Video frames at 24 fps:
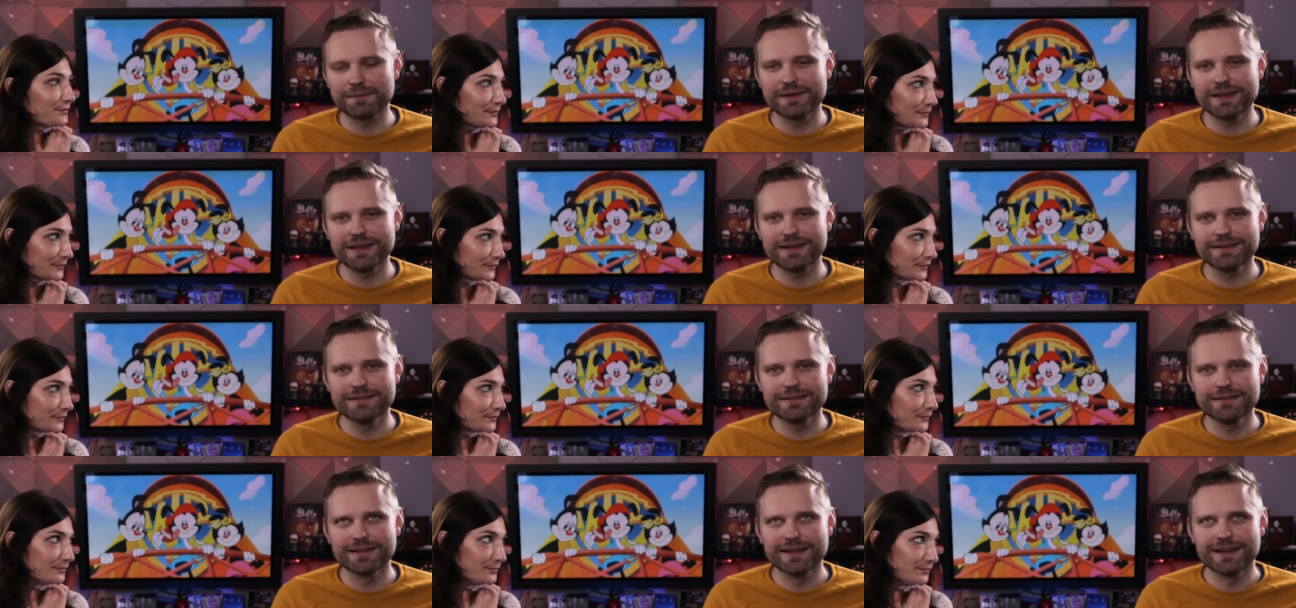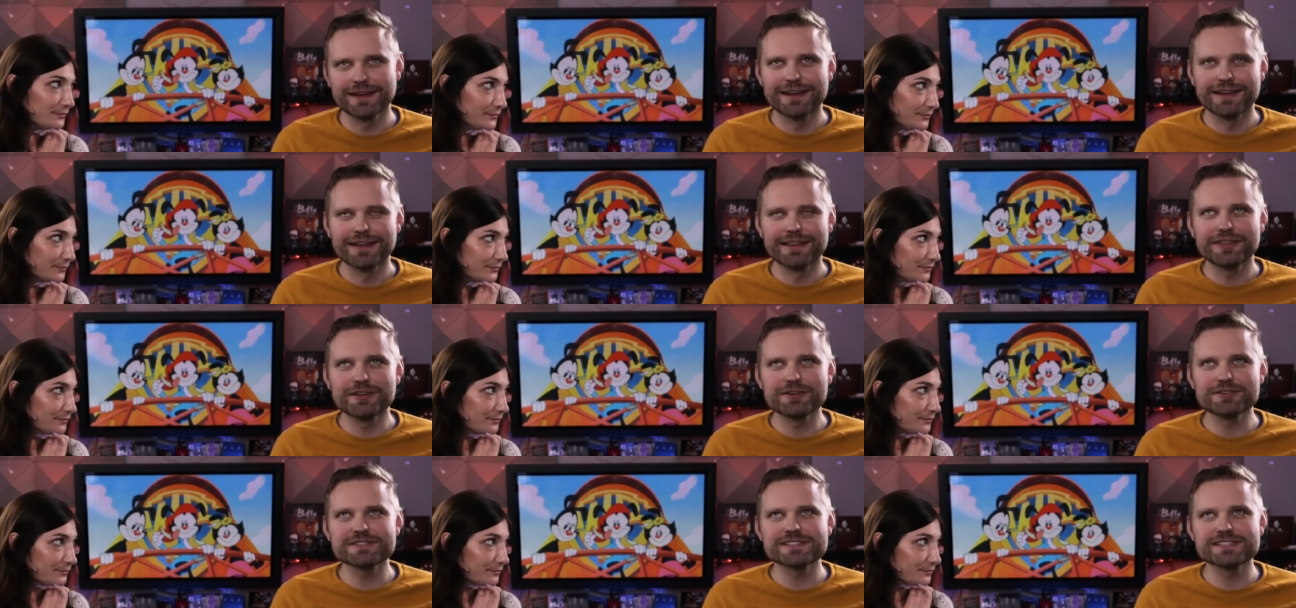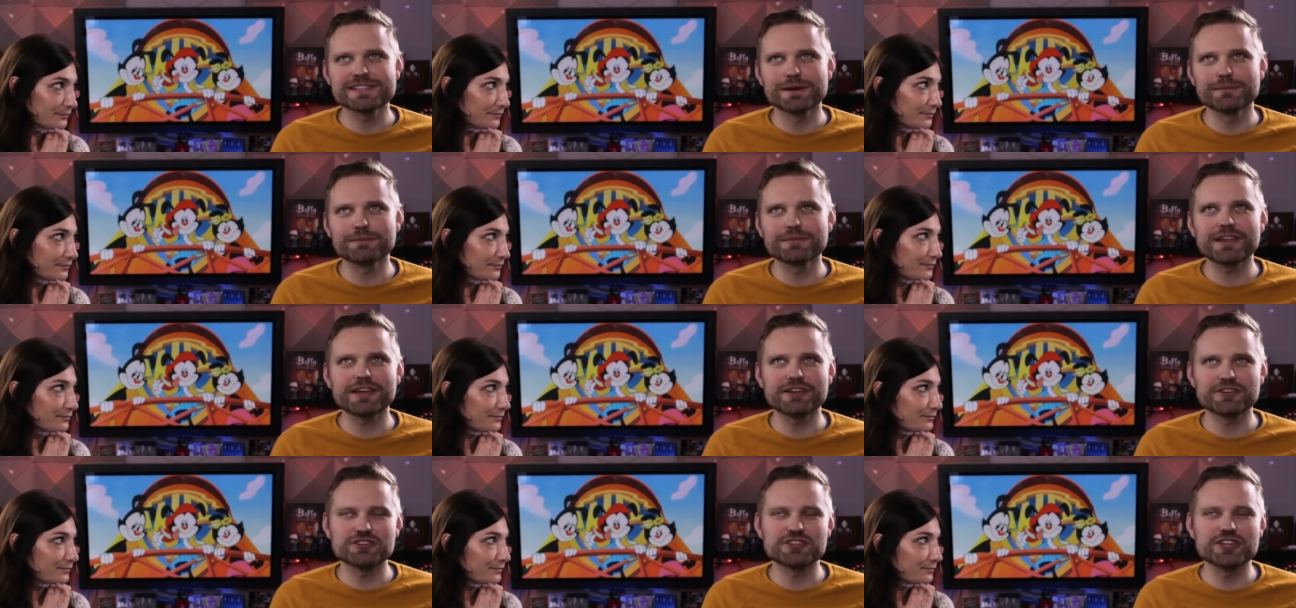Speaker 1: mean, there's
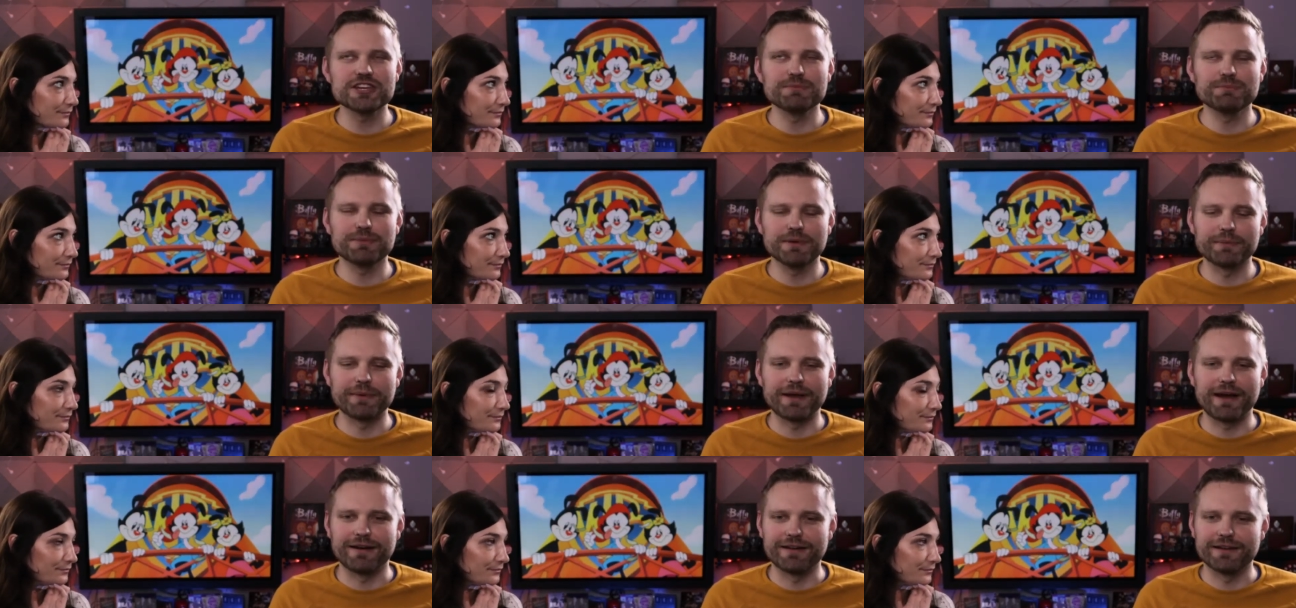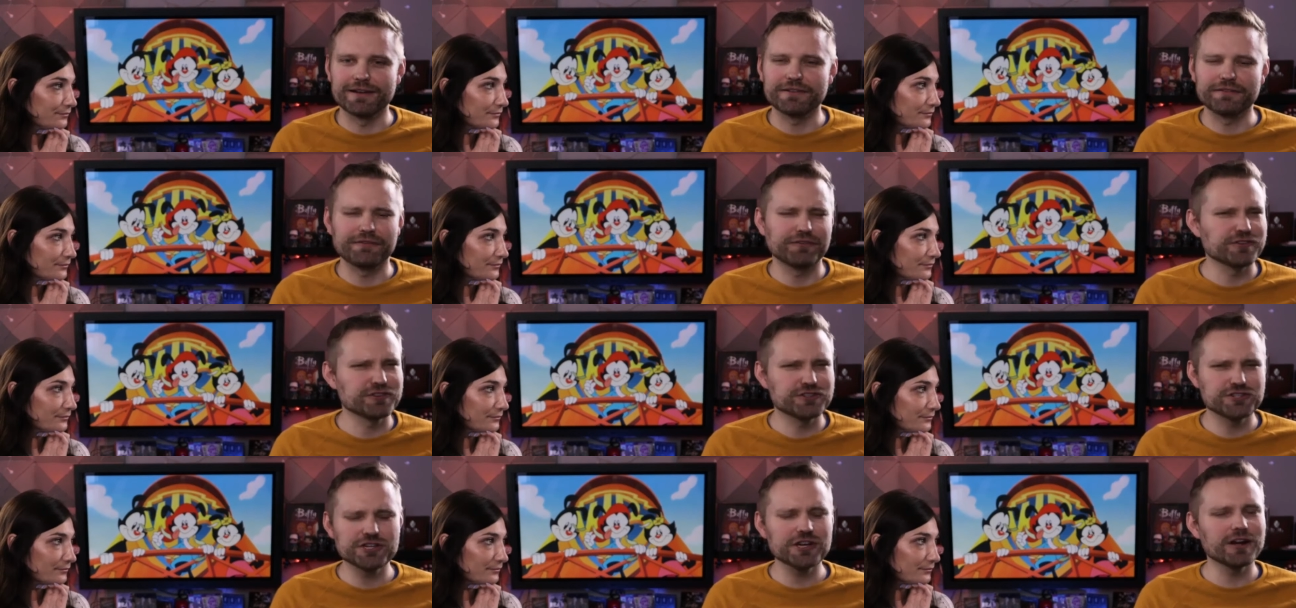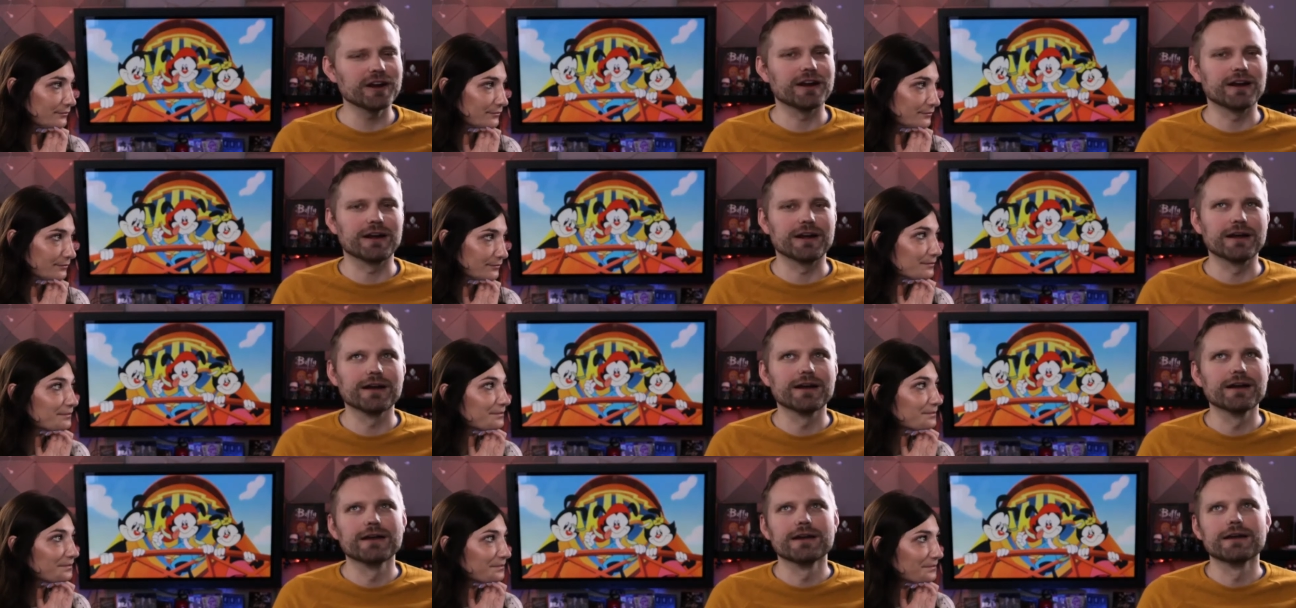something cheap about it for
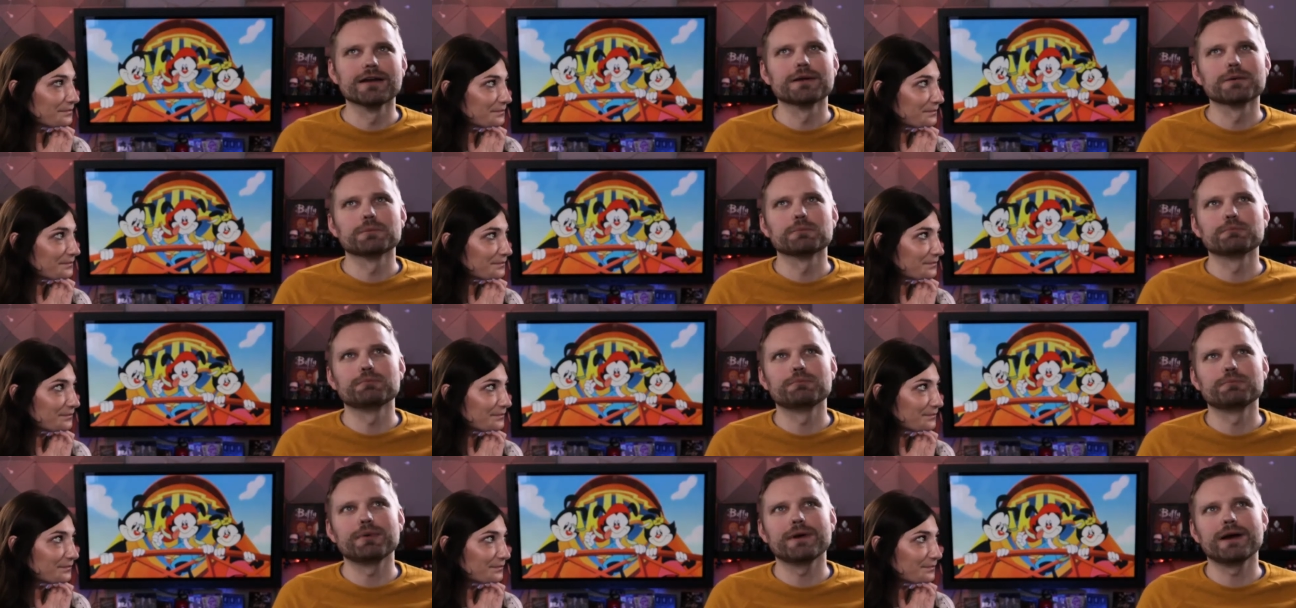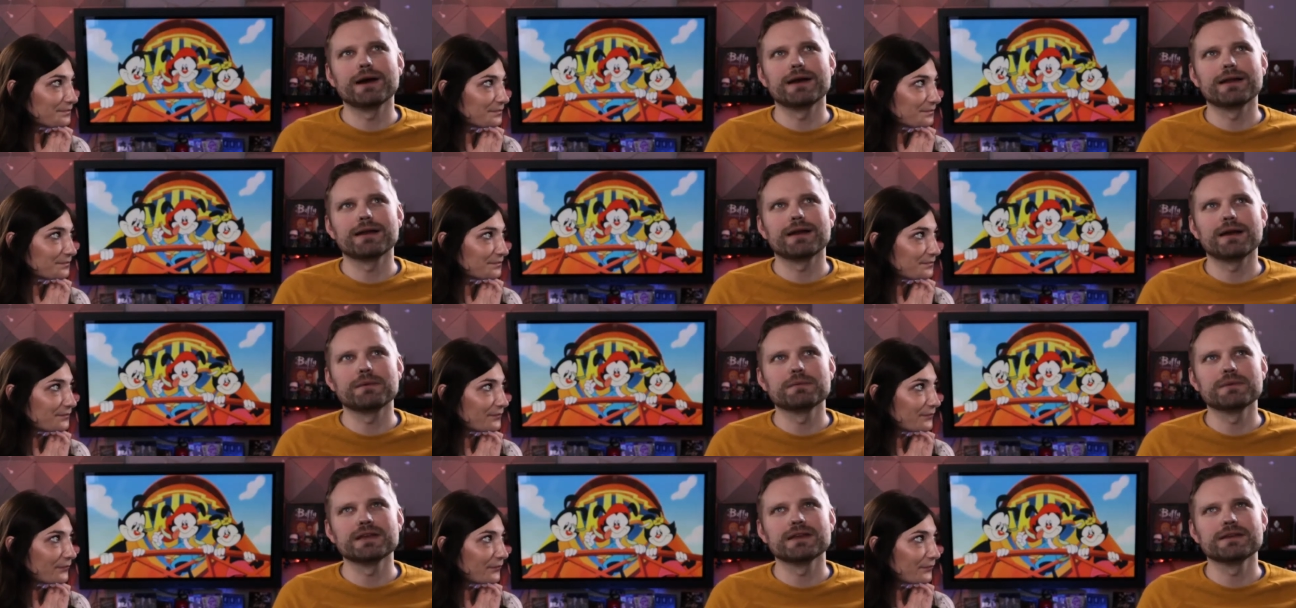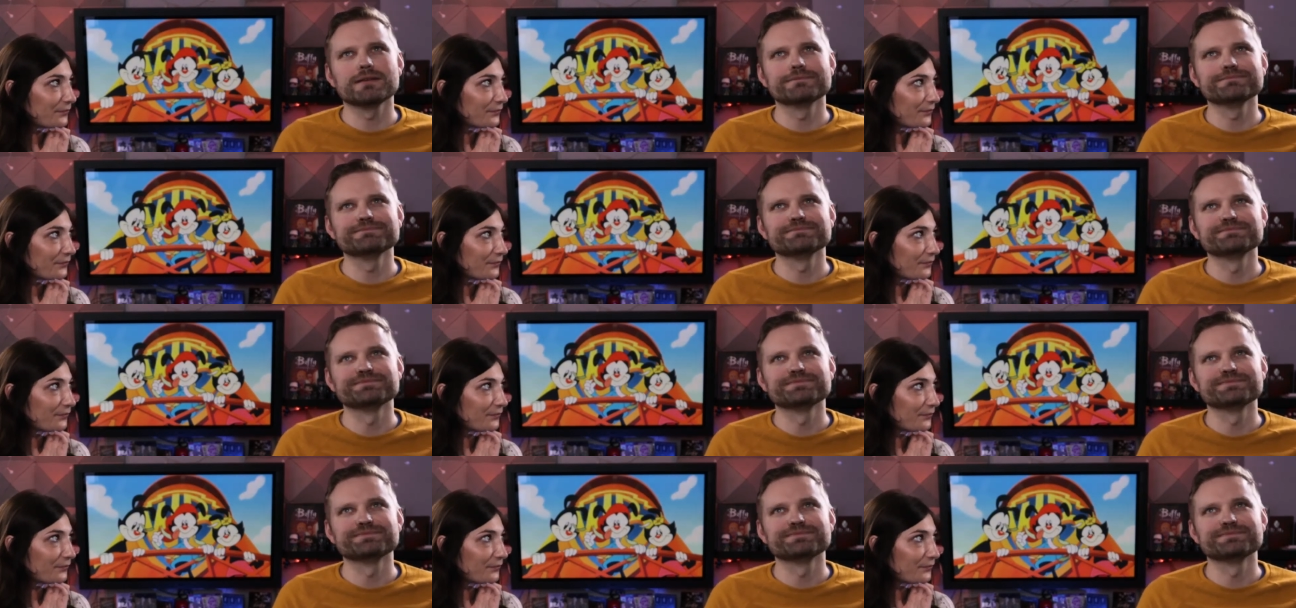sure. But I mean,